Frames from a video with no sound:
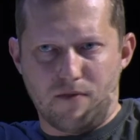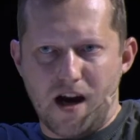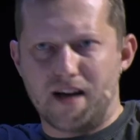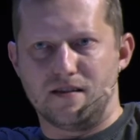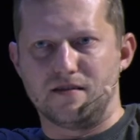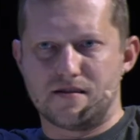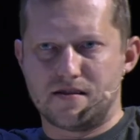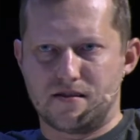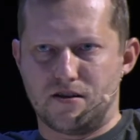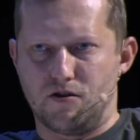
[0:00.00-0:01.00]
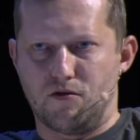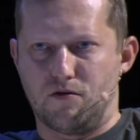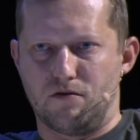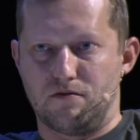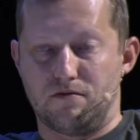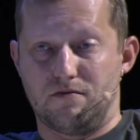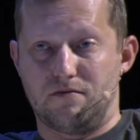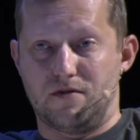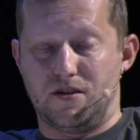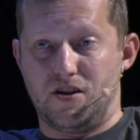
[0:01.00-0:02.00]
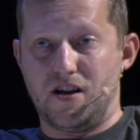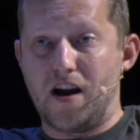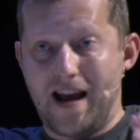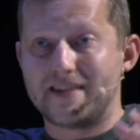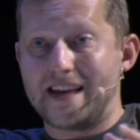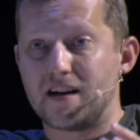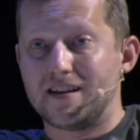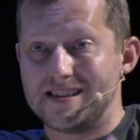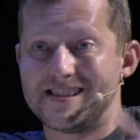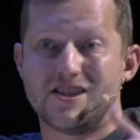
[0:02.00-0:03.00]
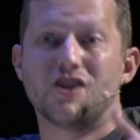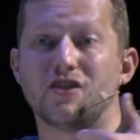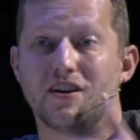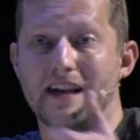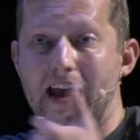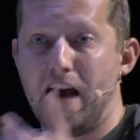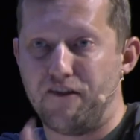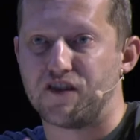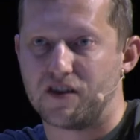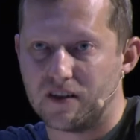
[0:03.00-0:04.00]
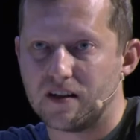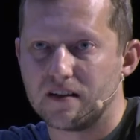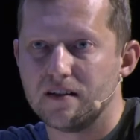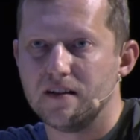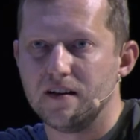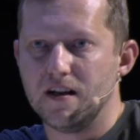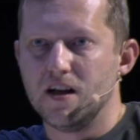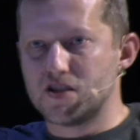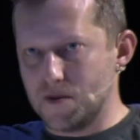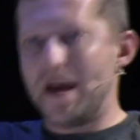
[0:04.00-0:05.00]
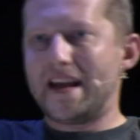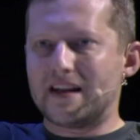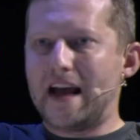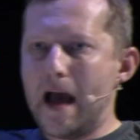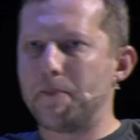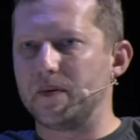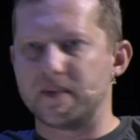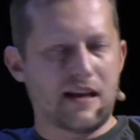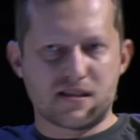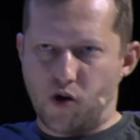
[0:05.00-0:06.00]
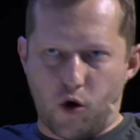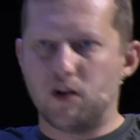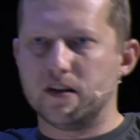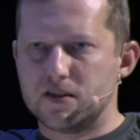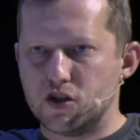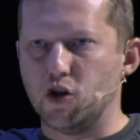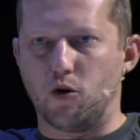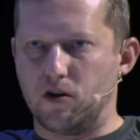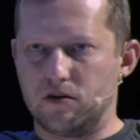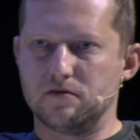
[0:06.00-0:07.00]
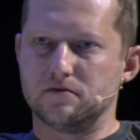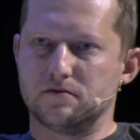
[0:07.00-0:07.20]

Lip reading: models to, and their concerted effort to make it happen. That's all it took.